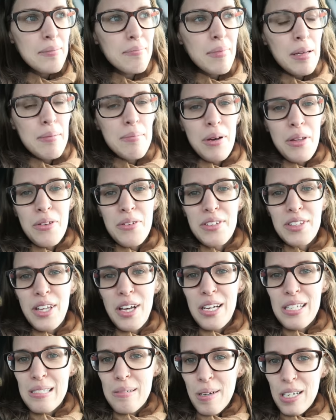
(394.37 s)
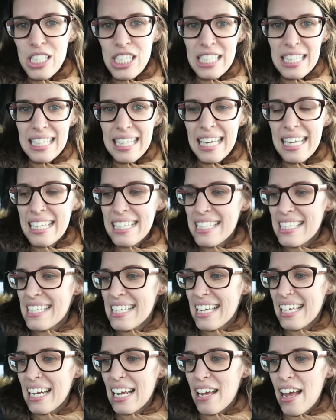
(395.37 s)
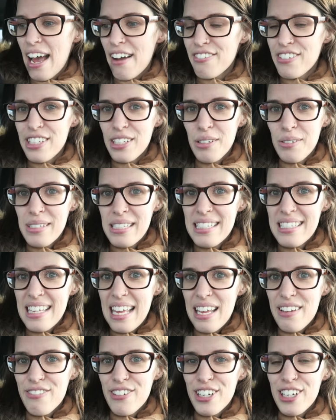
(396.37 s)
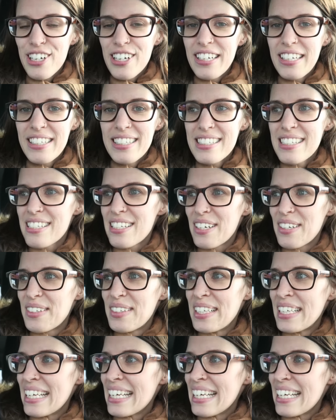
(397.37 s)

my mother-in-law is watching the kids and I have to go save her, so.